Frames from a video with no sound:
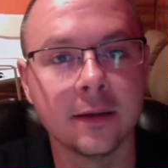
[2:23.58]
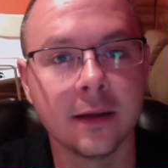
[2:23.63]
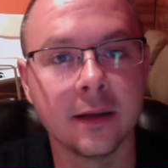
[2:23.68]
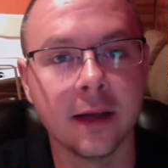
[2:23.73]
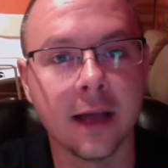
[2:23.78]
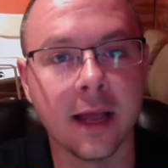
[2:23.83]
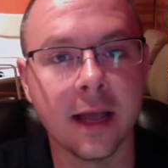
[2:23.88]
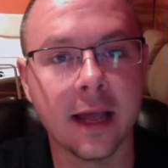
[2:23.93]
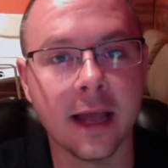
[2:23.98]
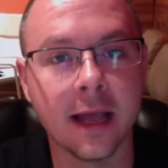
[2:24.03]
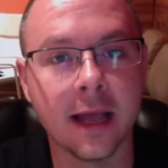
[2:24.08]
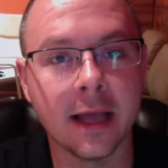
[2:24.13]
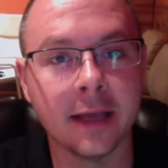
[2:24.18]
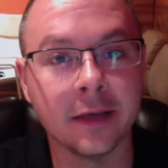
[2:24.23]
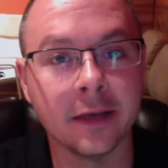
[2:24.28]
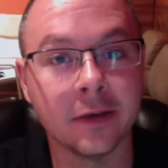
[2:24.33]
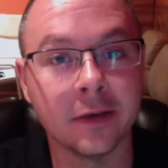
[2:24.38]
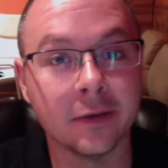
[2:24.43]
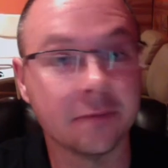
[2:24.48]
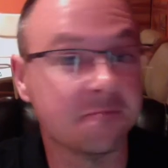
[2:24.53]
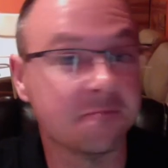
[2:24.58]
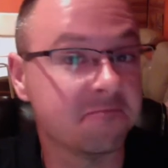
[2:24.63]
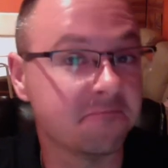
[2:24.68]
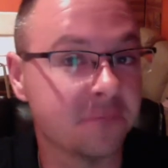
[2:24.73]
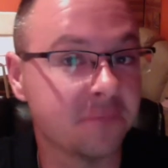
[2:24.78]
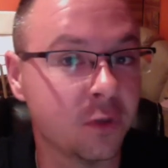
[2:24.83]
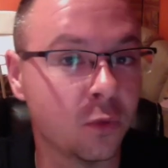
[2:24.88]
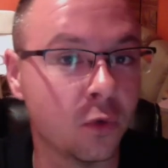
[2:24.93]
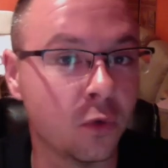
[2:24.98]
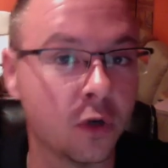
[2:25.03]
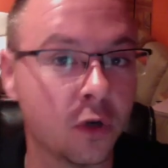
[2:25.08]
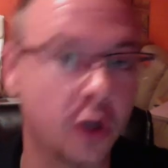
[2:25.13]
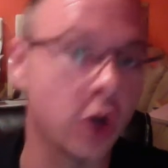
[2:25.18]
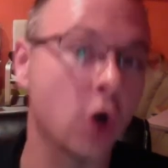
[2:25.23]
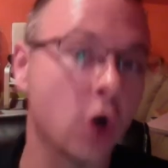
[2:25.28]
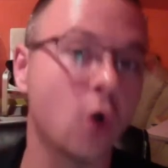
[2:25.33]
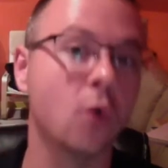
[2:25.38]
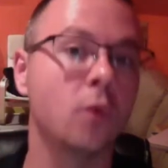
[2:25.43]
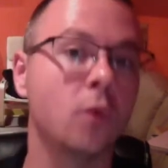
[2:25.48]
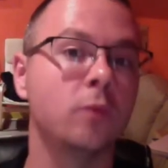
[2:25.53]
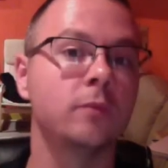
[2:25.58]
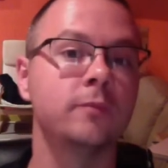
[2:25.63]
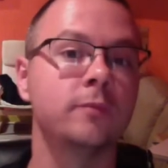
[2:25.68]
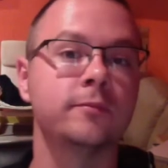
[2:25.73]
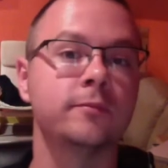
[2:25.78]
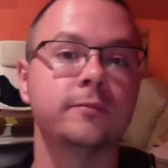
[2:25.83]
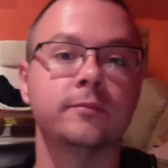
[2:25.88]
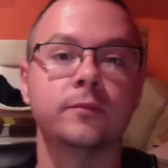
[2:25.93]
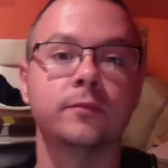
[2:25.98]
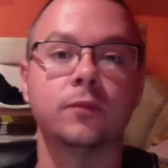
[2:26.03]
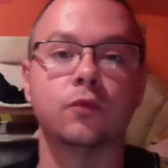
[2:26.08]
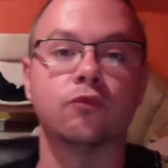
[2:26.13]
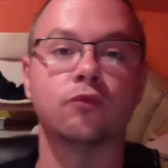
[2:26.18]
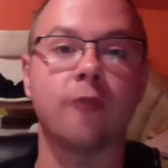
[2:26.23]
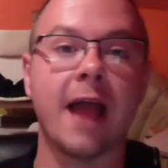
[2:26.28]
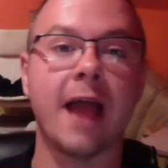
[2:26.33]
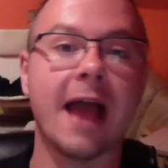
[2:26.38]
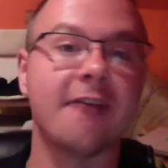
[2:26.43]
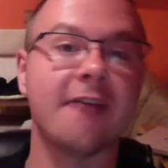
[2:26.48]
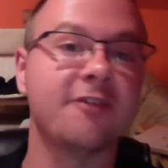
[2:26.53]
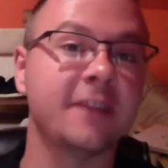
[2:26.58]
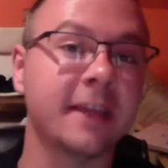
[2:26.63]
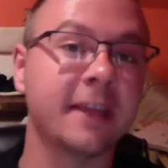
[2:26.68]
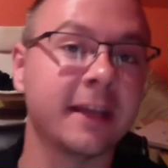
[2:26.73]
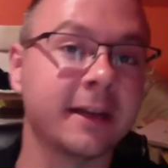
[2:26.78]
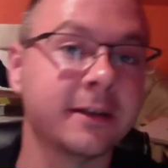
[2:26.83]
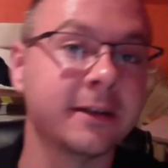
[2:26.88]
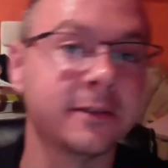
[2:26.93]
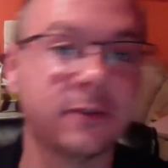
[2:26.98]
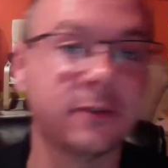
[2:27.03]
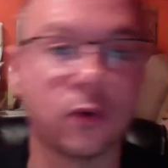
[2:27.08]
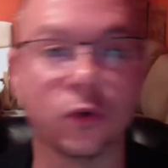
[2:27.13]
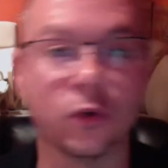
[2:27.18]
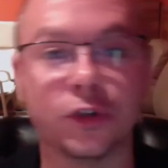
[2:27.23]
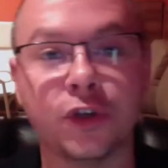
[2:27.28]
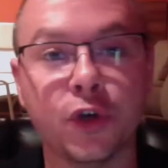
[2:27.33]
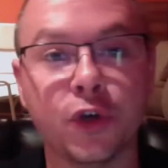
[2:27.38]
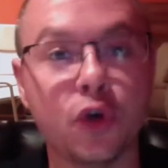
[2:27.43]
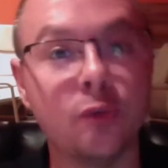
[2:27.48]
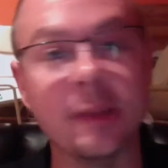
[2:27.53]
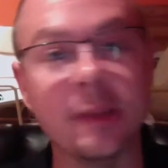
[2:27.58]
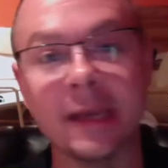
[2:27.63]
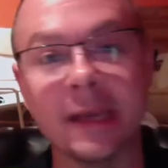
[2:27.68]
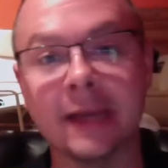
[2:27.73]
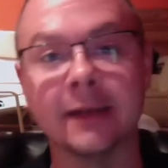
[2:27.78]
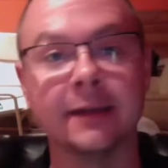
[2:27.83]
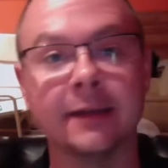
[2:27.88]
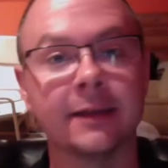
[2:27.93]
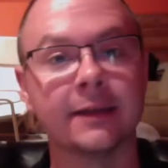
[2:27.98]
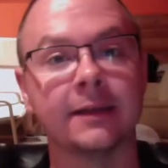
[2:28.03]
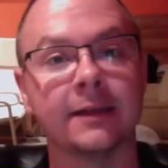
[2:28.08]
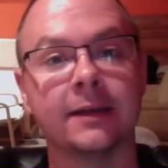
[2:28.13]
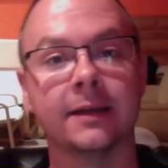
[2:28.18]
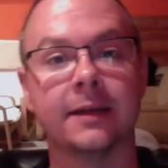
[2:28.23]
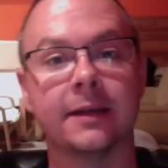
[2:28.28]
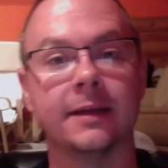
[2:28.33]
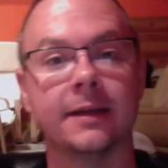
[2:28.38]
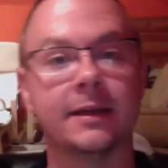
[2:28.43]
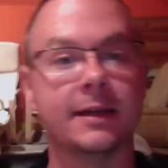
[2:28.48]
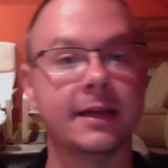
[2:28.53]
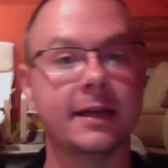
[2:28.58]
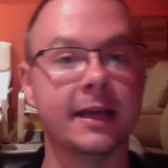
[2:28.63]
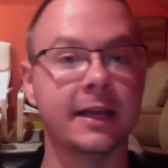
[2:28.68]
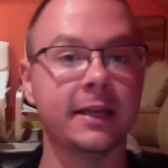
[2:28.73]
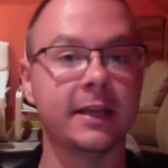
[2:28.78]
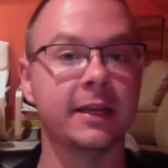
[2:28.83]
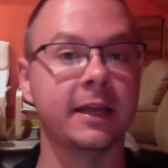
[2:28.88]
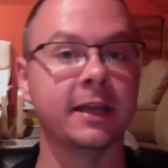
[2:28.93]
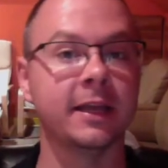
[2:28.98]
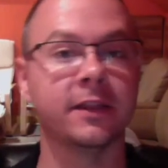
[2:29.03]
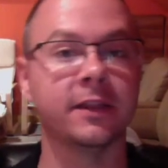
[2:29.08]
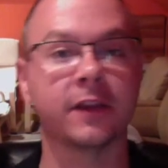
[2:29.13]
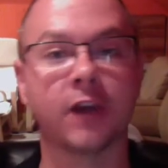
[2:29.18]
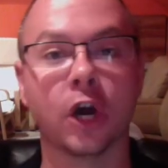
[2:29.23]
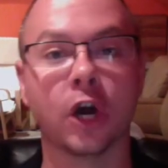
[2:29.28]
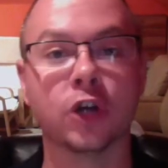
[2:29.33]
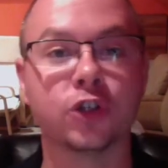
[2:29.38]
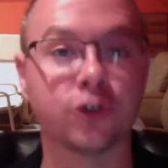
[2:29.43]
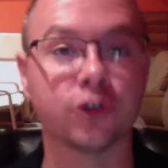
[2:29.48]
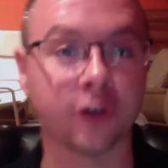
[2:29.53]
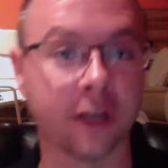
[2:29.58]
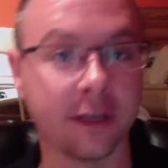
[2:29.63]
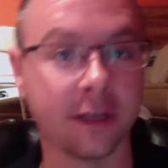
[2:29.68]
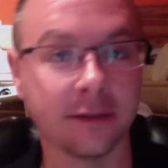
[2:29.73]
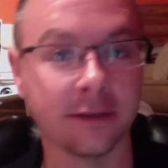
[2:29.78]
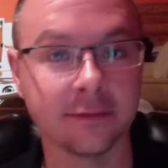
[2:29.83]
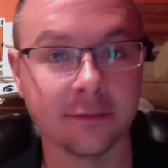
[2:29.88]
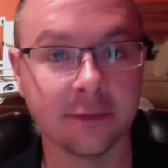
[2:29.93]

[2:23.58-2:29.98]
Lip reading: and you want to go rafting or tubing in the country.